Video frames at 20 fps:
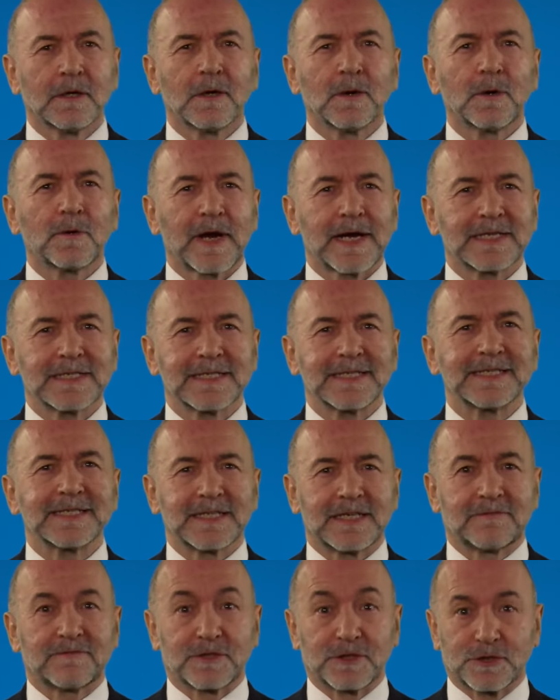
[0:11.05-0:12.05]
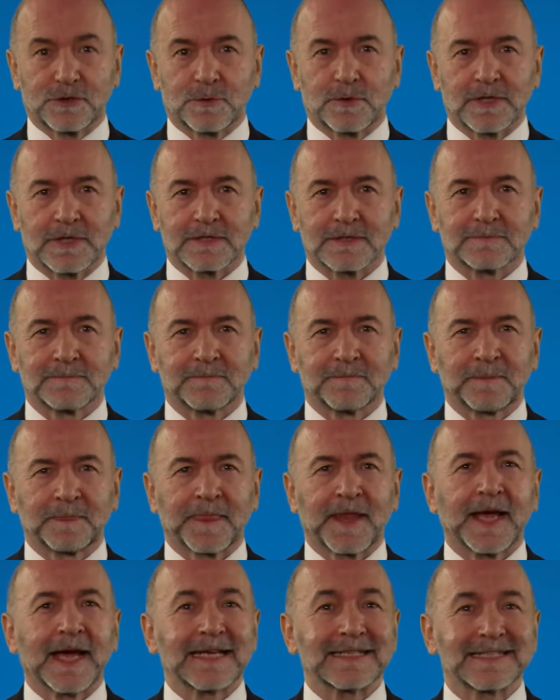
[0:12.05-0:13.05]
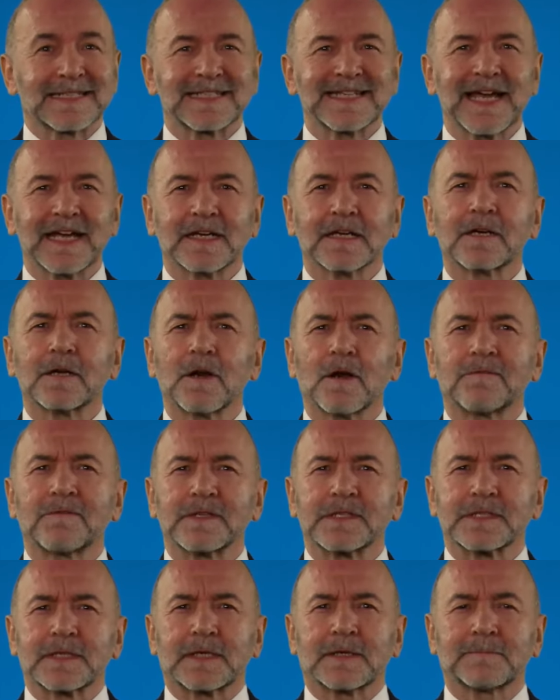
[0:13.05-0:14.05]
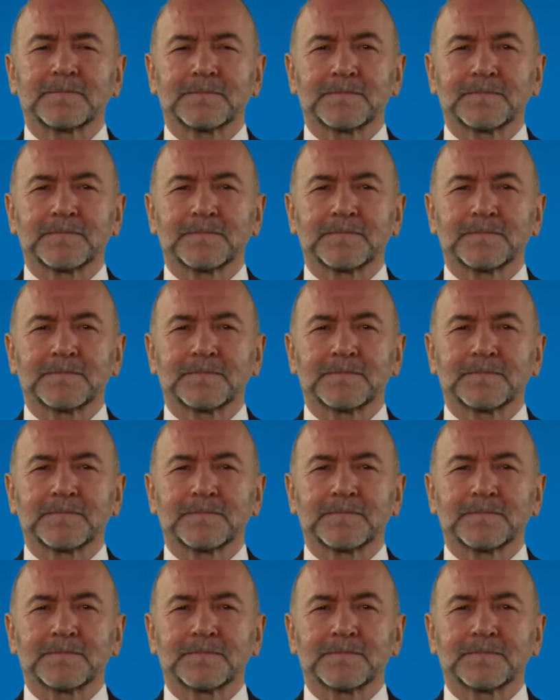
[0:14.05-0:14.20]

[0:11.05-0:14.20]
or ATT for short, as a technical officer,